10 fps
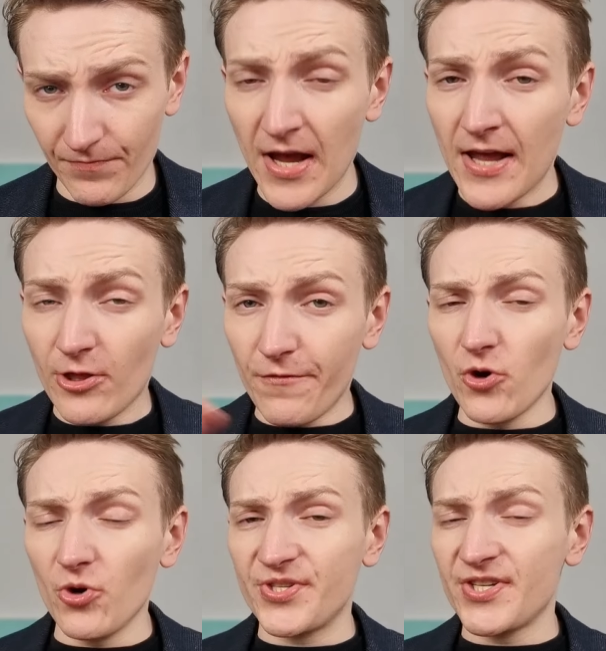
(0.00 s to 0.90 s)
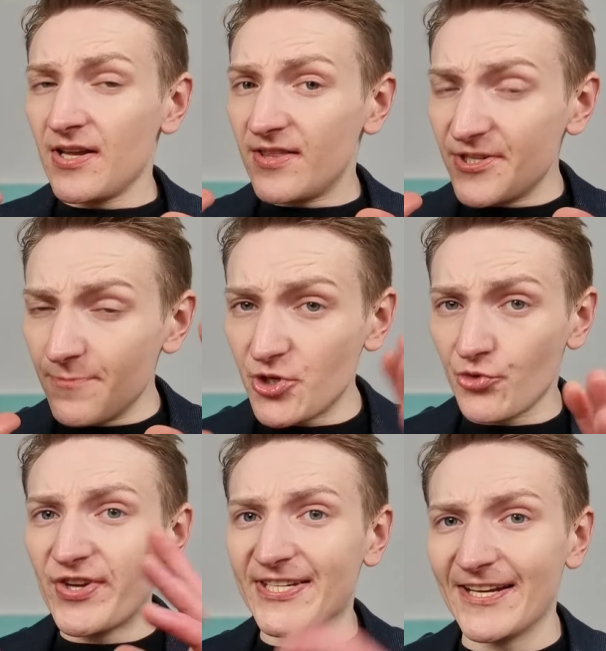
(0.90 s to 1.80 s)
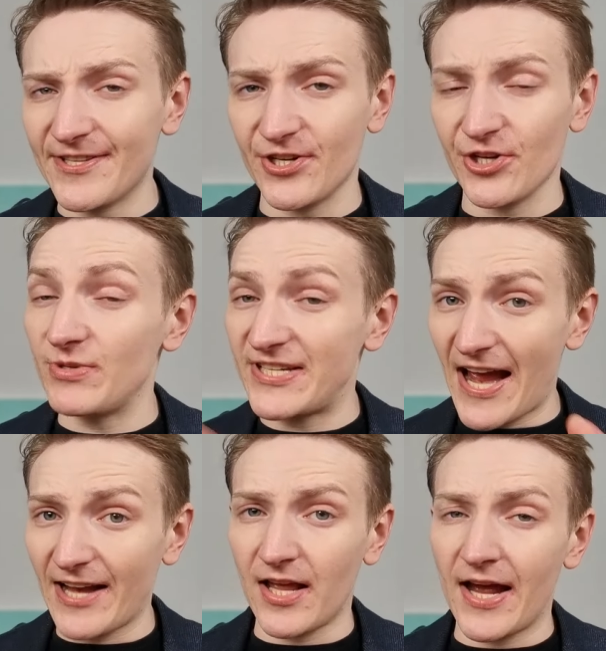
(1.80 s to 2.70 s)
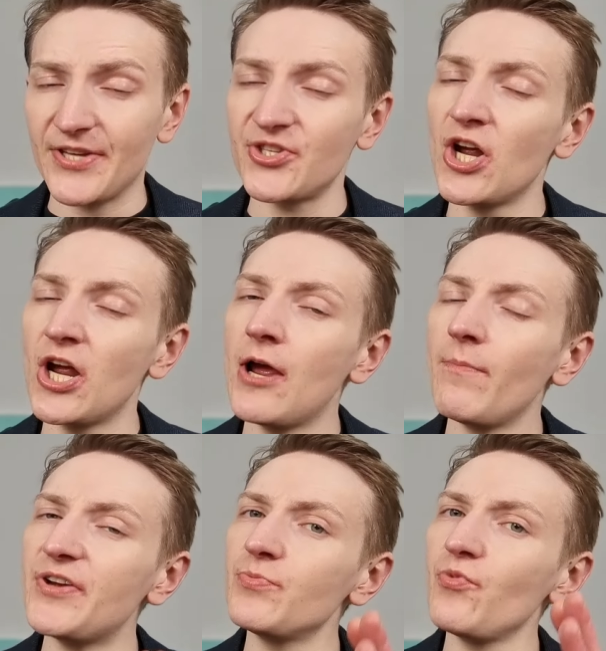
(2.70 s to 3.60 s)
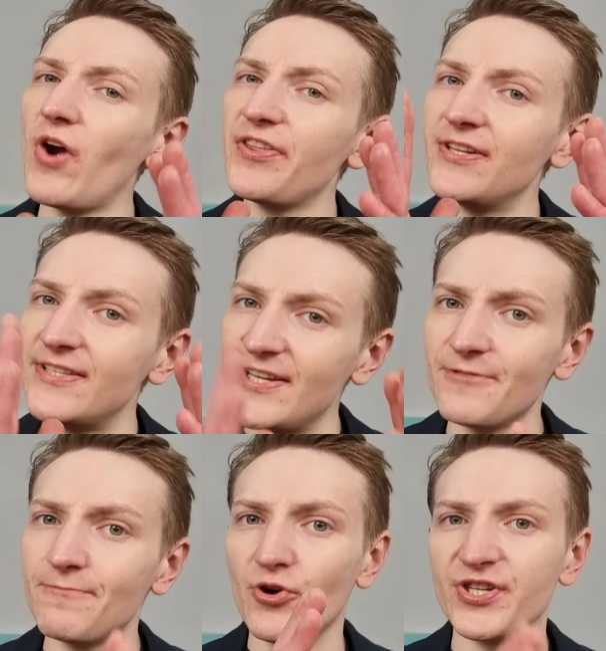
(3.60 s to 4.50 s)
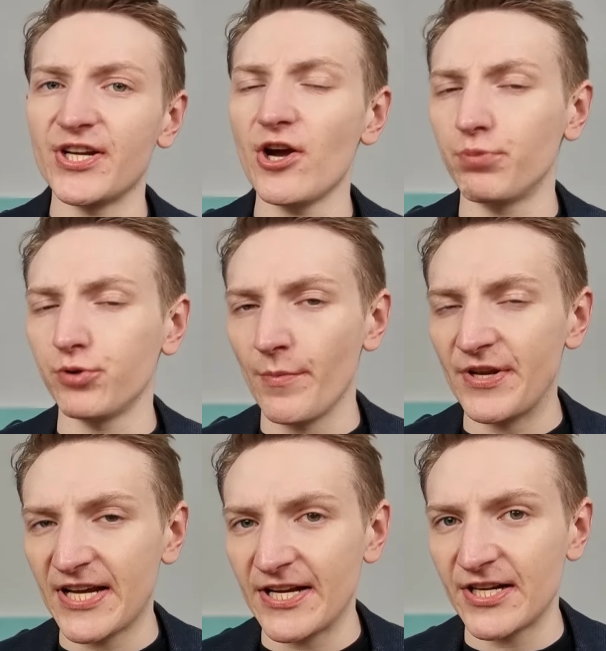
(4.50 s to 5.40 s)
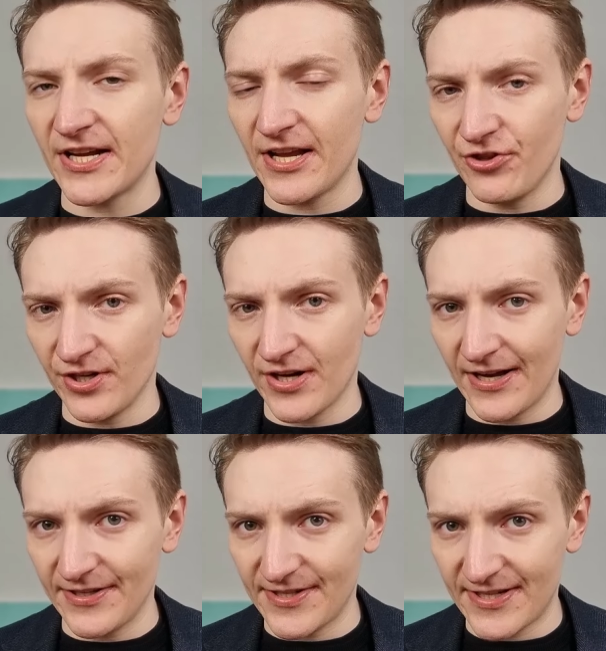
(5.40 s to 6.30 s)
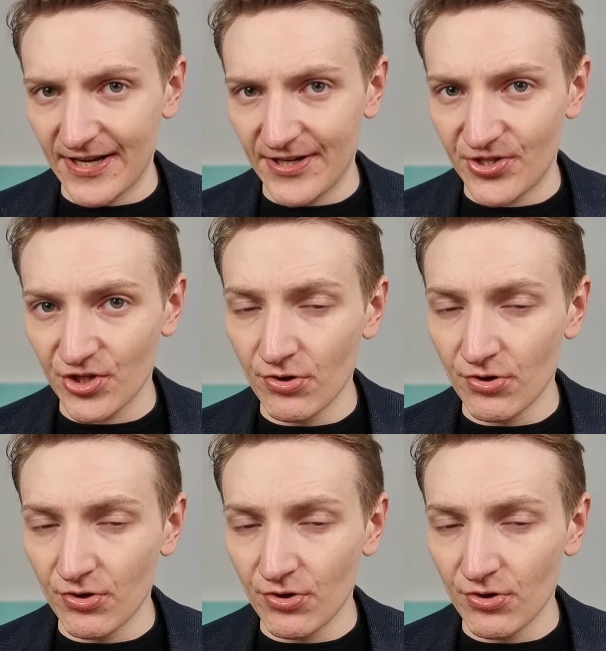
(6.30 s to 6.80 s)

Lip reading: Now, of course, this most recent incident was catalyzed by some rather disappointing employment data in the United States,